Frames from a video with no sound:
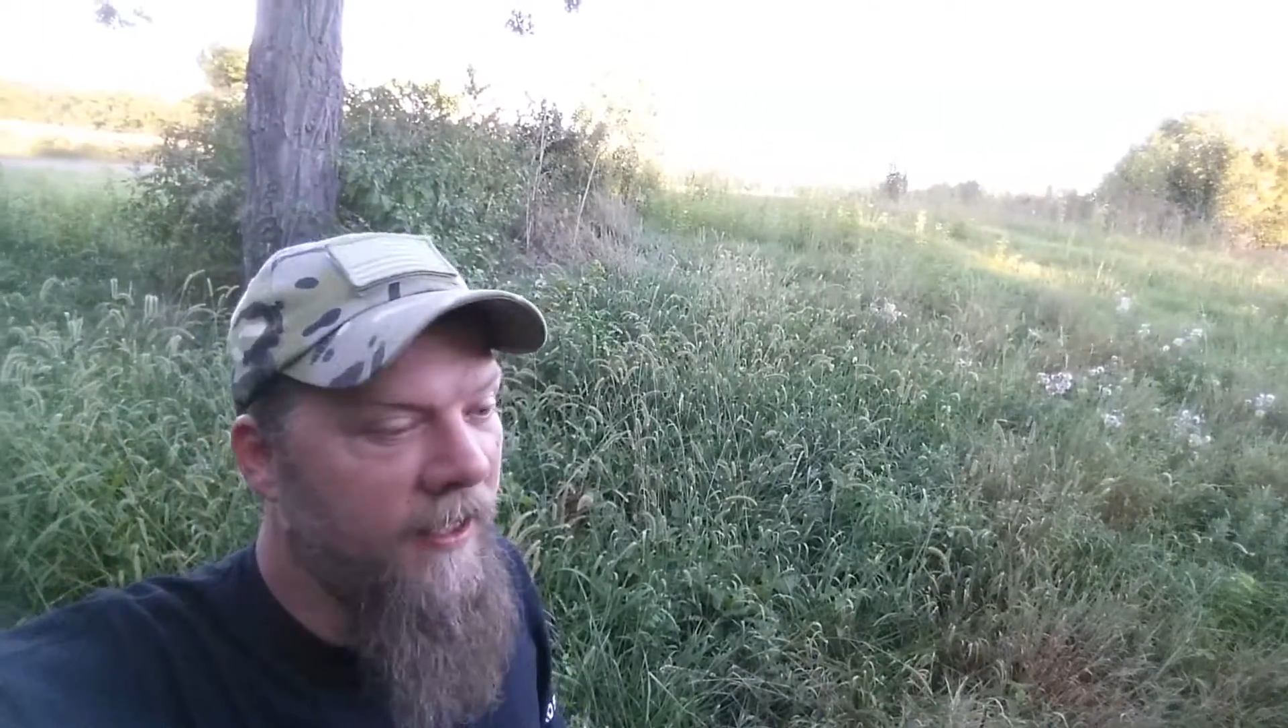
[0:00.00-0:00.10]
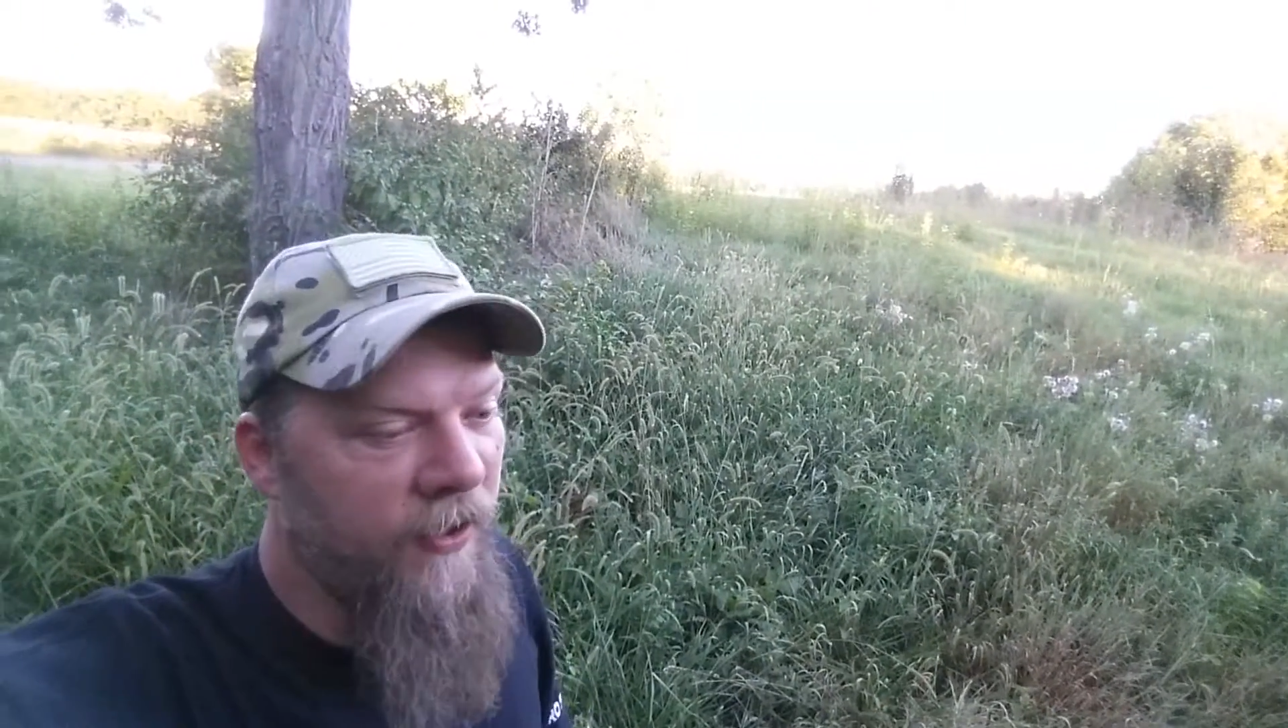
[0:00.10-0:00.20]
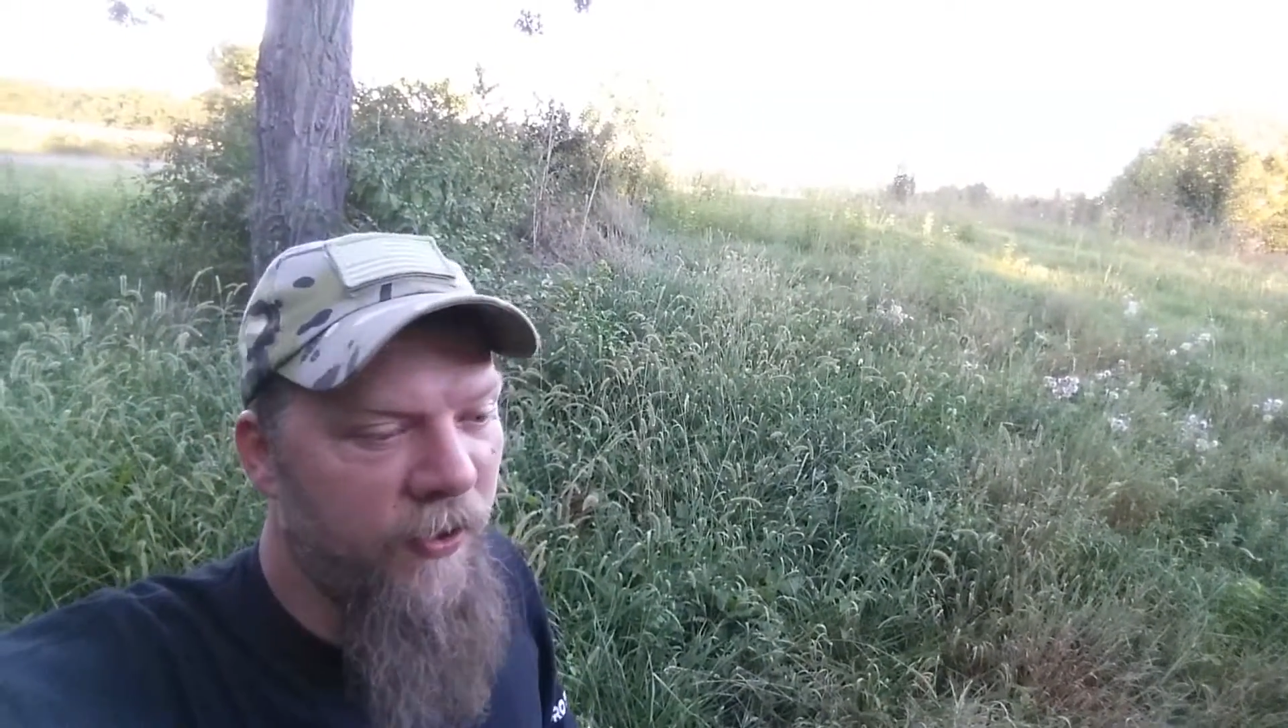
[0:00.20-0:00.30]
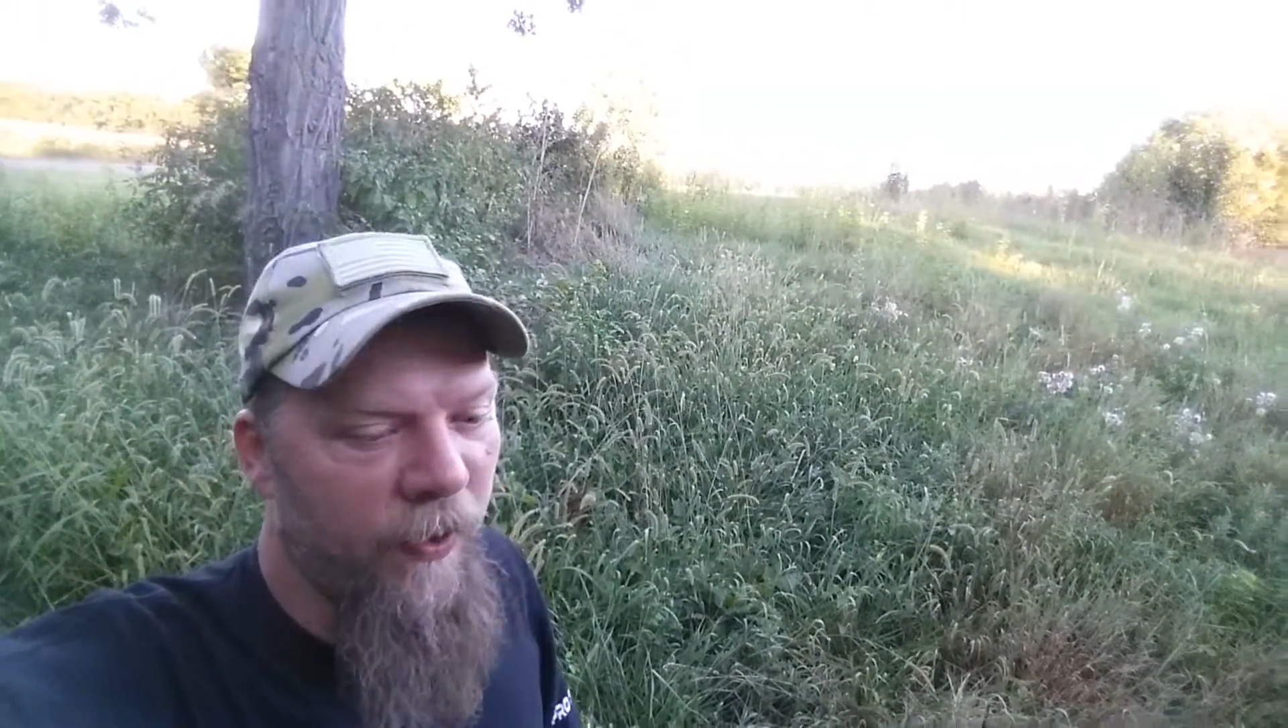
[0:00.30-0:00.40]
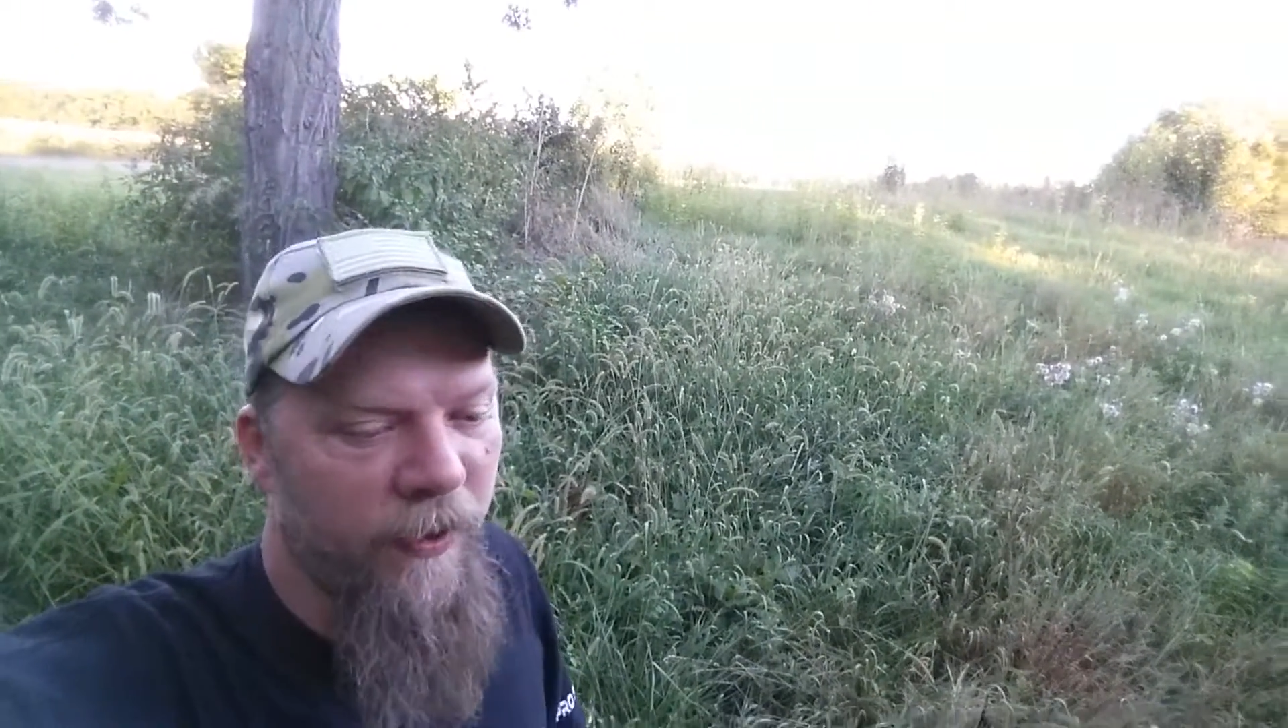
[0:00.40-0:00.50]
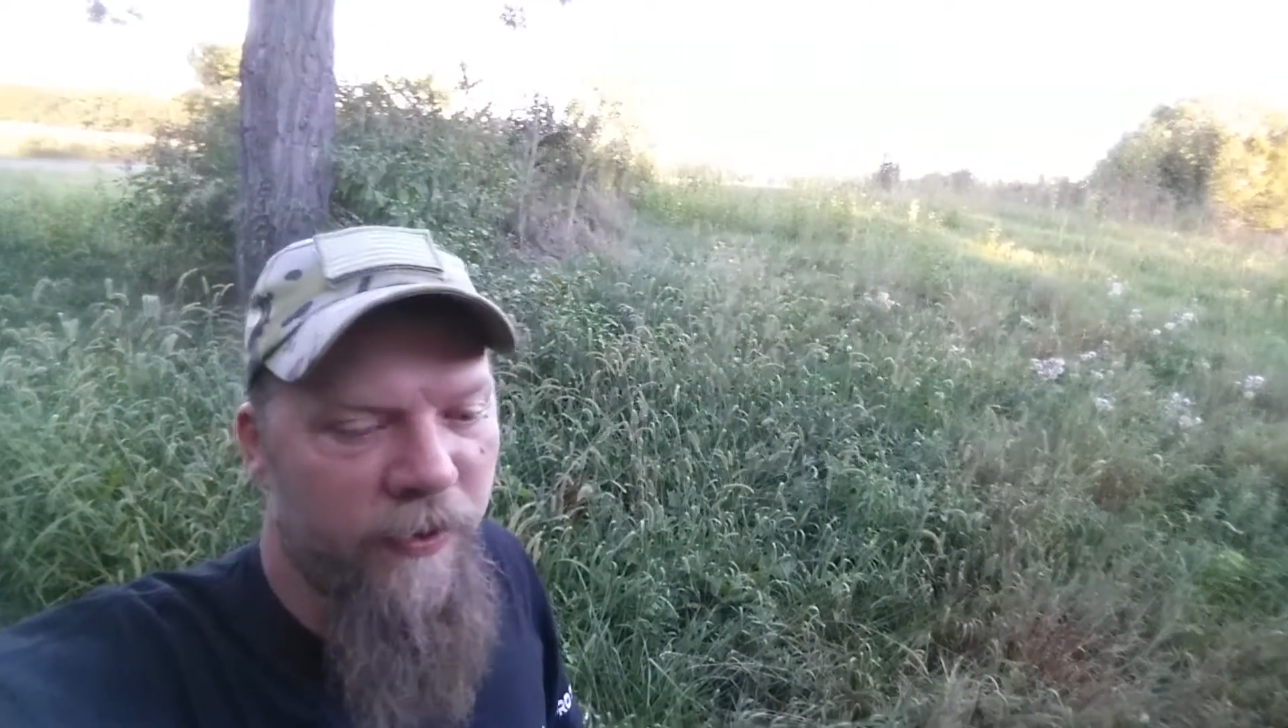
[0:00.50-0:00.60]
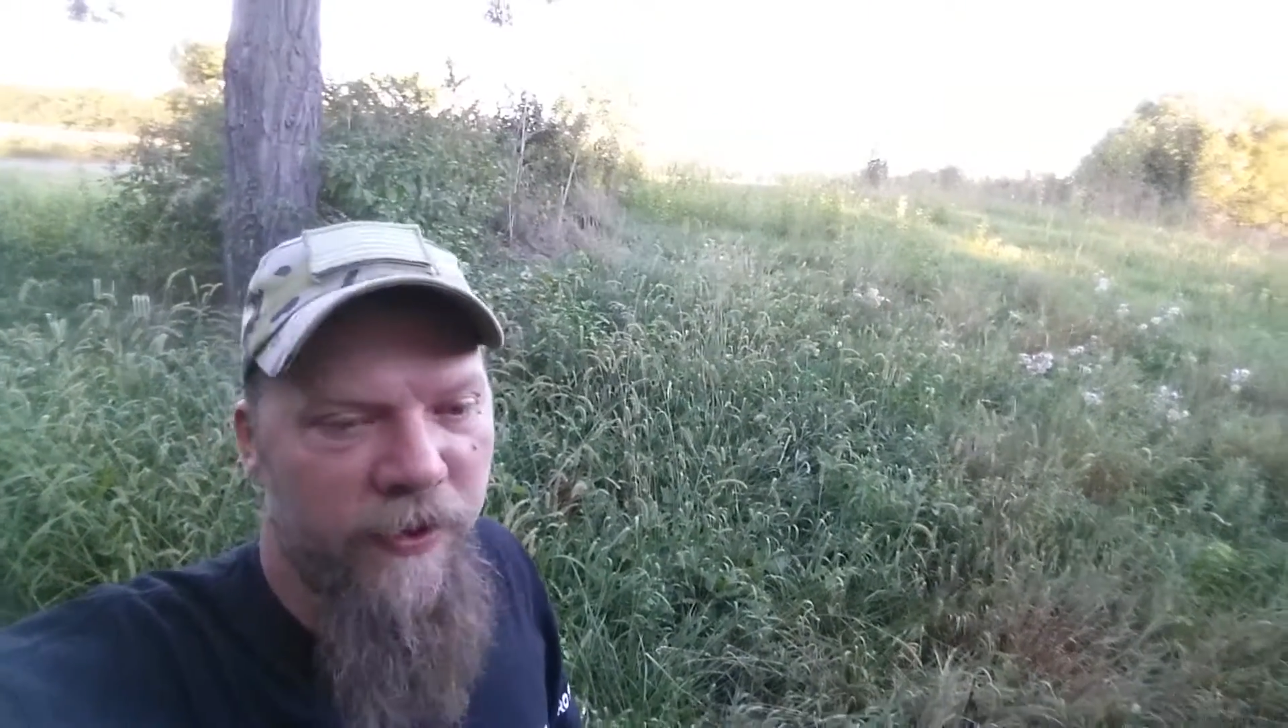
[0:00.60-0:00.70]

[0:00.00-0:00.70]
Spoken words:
Historical